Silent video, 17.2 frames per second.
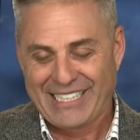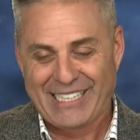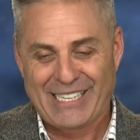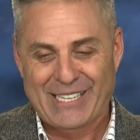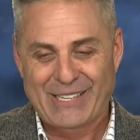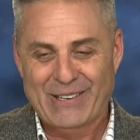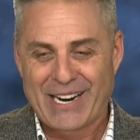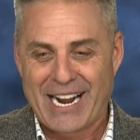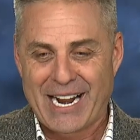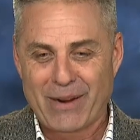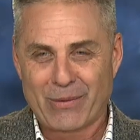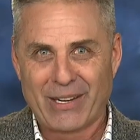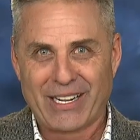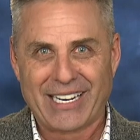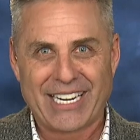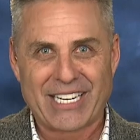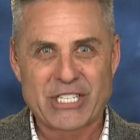all right.
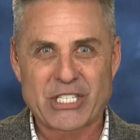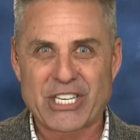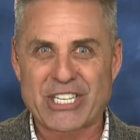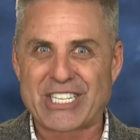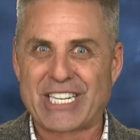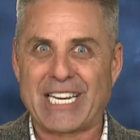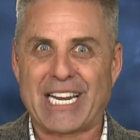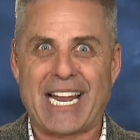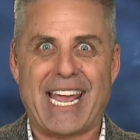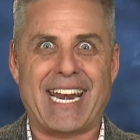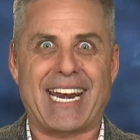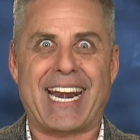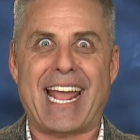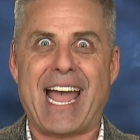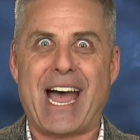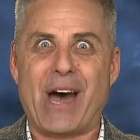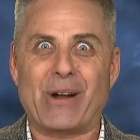Well, let's just let
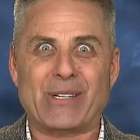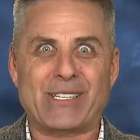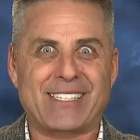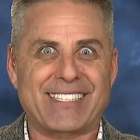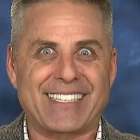it out.